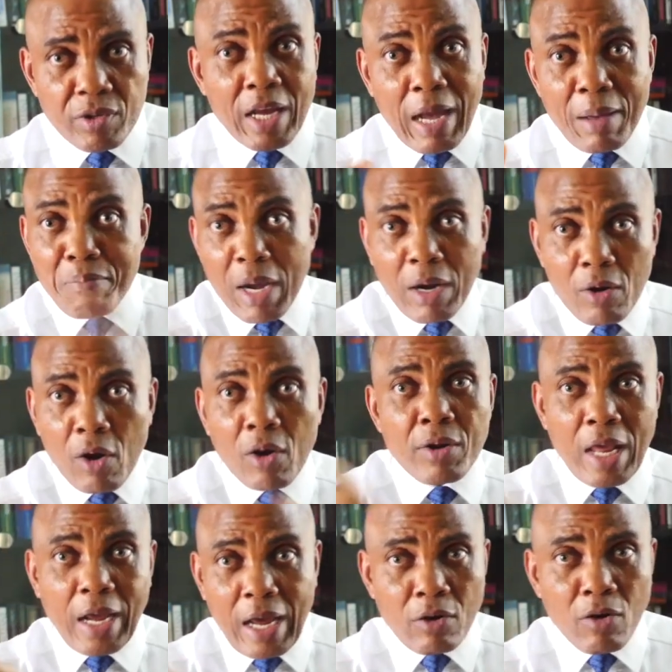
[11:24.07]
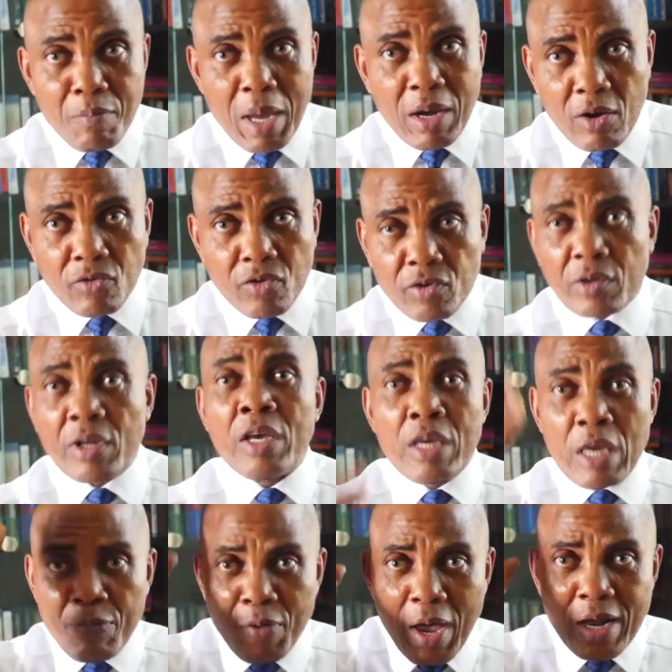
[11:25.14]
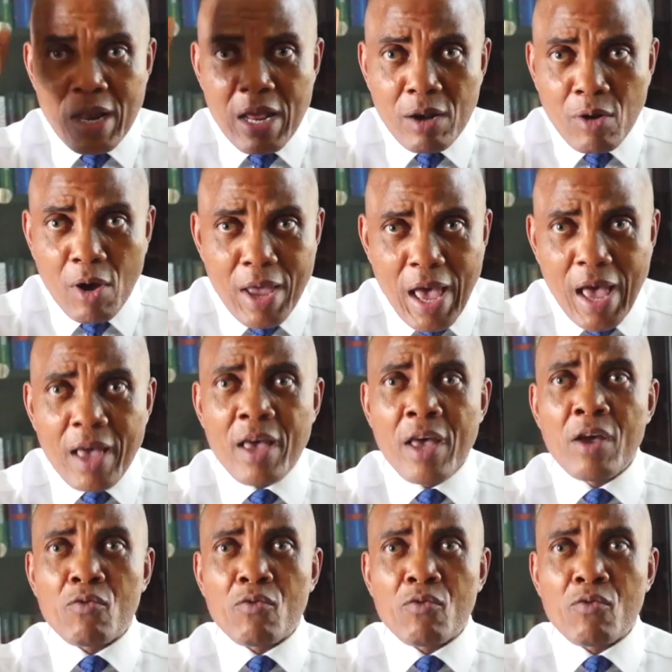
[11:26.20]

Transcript: They can make law, they cannot make constitution. If any lawyer,